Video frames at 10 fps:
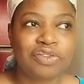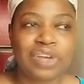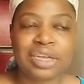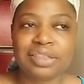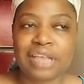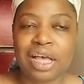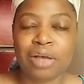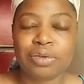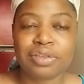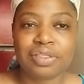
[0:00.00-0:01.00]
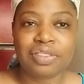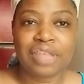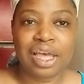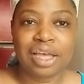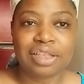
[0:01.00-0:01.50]
finds out
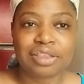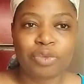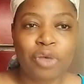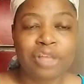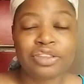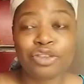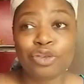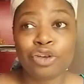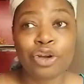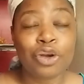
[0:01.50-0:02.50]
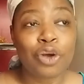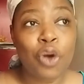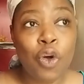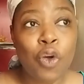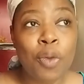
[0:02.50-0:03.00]
that walks into her
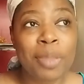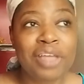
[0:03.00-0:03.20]
home